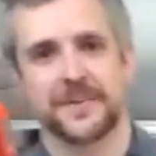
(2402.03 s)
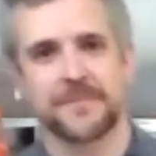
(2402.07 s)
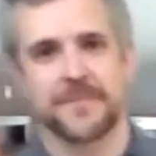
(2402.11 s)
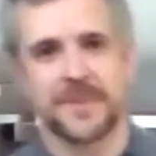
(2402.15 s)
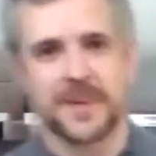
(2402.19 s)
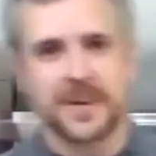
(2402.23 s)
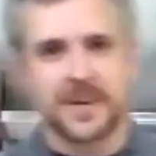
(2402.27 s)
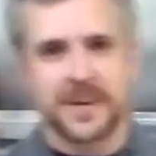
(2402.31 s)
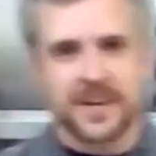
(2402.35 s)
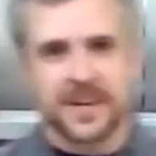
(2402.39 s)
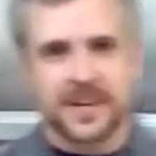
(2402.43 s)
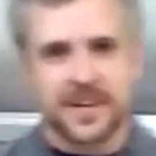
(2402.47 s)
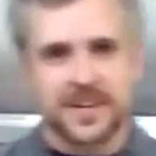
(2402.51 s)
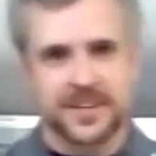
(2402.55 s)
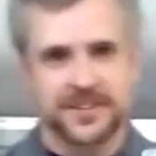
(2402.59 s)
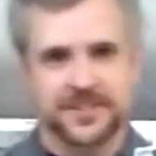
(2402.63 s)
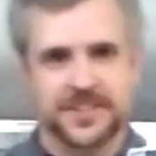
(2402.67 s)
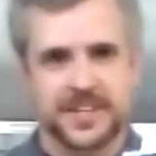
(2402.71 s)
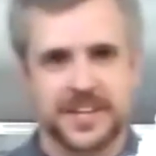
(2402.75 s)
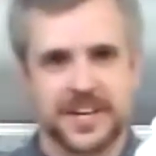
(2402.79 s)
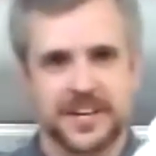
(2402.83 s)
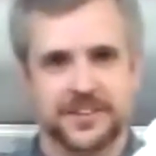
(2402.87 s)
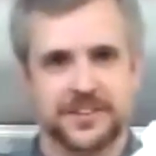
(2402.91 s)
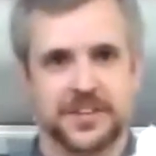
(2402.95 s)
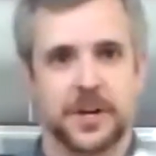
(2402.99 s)
You can
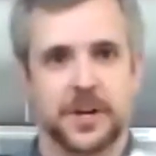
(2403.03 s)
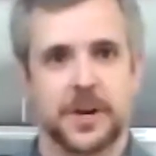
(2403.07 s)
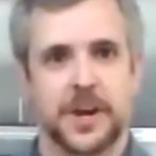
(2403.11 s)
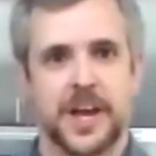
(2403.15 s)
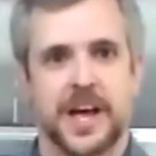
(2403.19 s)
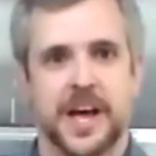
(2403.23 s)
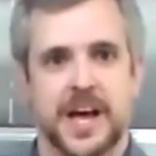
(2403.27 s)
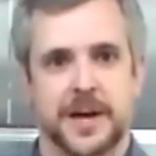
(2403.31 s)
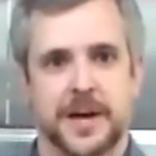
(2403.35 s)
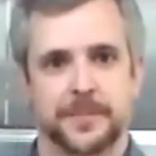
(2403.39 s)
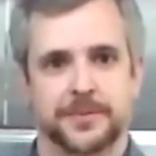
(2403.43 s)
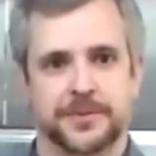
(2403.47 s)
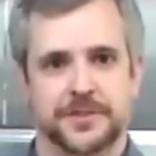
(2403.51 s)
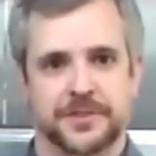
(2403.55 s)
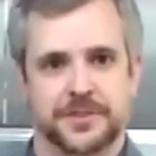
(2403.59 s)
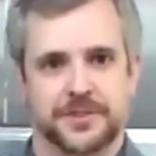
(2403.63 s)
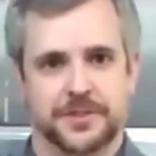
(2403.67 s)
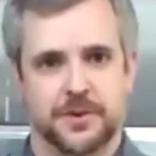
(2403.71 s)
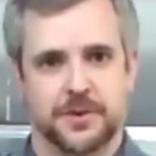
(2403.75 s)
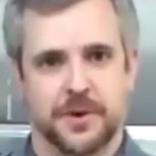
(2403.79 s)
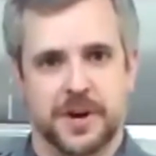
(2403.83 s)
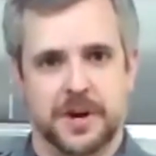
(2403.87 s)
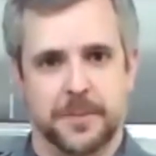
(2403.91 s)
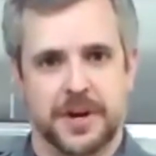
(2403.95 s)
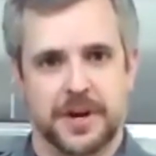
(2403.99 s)
see it has
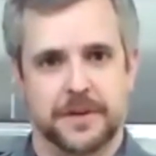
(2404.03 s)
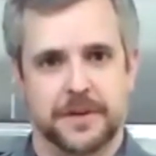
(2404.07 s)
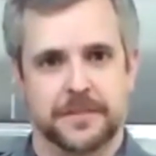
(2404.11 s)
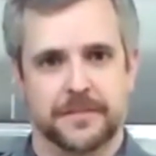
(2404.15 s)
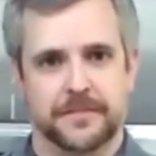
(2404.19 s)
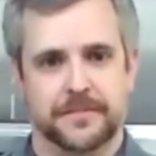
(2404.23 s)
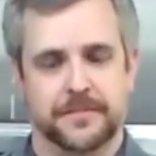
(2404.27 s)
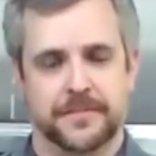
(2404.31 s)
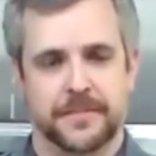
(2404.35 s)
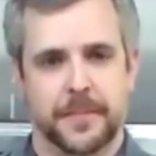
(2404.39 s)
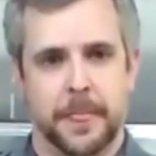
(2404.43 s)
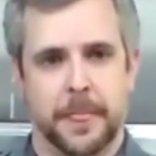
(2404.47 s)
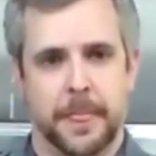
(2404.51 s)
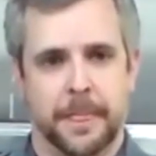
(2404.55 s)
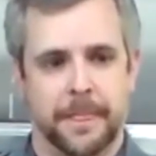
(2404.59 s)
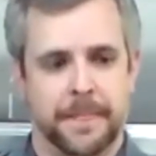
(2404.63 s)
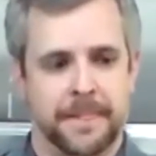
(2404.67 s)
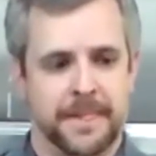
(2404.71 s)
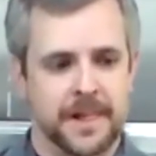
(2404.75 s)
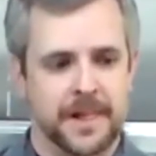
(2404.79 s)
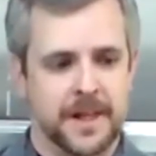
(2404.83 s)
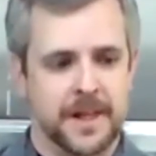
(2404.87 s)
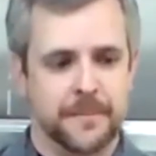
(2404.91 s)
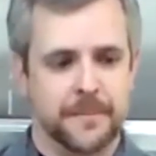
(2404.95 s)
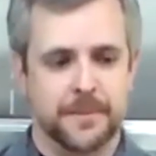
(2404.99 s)
collapsed quite a bit,
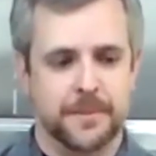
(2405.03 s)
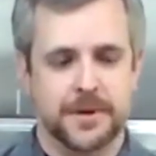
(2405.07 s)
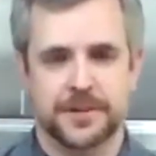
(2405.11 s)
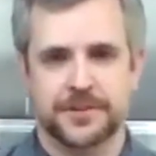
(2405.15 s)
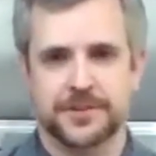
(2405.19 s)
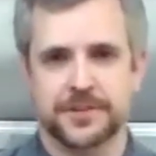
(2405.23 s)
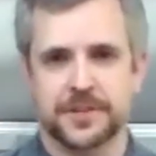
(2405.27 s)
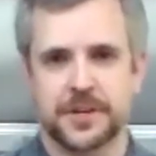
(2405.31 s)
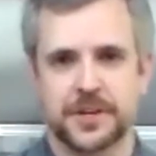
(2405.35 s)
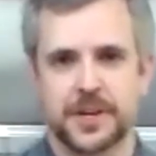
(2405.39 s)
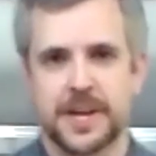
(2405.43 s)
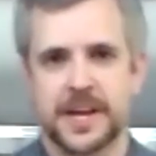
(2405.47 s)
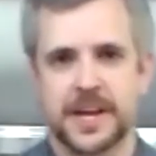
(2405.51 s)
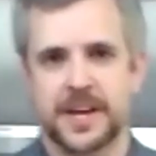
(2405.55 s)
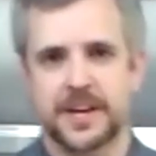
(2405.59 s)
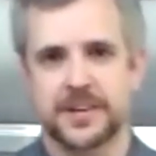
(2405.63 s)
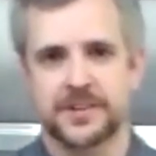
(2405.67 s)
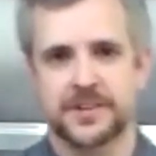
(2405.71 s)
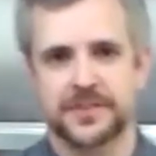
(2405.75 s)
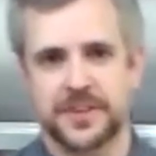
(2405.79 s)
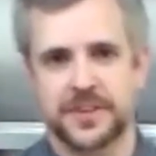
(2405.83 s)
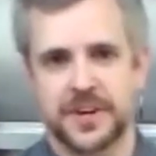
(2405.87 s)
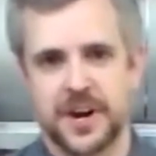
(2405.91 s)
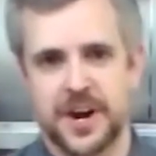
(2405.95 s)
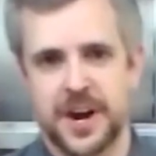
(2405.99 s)
but it still
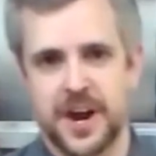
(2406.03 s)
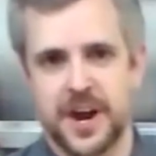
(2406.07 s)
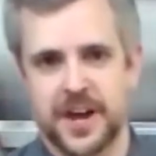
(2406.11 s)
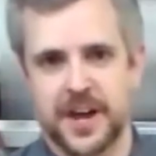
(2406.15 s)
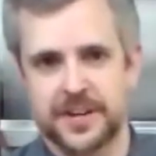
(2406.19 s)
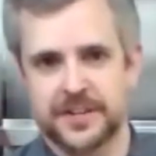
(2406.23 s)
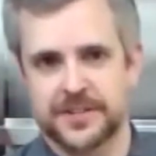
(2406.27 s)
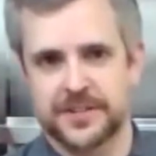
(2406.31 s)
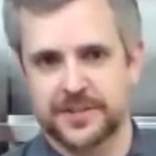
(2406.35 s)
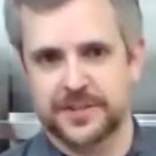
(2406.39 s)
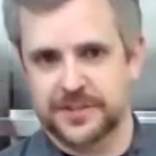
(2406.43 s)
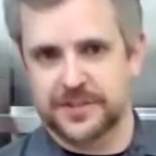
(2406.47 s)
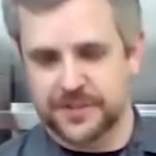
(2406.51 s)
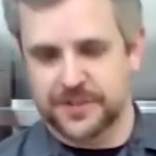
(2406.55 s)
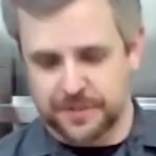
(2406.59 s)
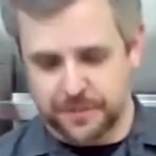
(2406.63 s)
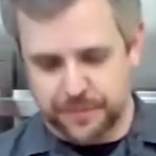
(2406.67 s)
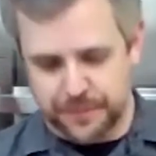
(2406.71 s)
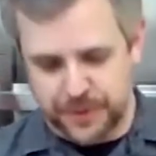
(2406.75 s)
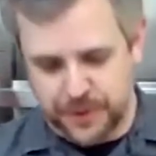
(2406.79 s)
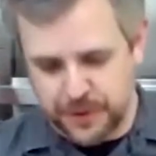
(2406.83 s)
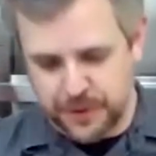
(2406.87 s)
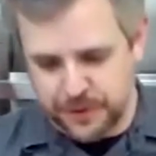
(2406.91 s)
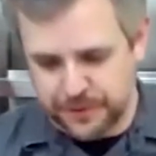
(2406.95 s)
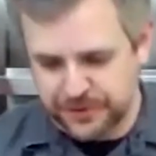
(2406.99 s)
has a nice
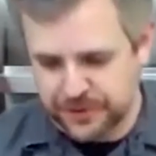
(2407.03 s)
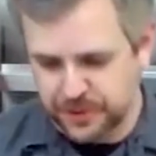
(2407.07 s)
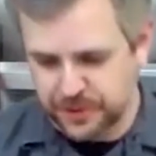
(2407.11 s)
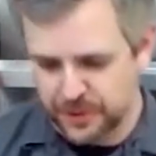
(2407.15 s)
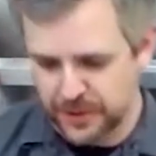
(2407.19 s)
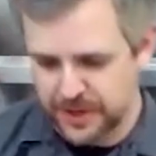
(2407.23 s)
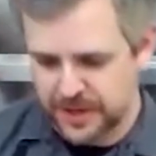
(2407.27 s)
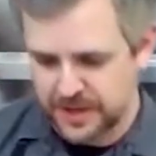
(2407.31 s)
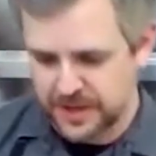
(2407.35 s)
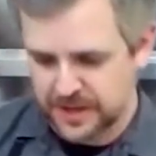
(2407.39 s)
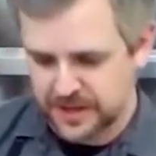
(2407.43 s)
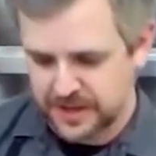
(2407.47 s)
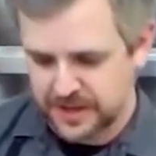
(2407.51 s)
poof to it.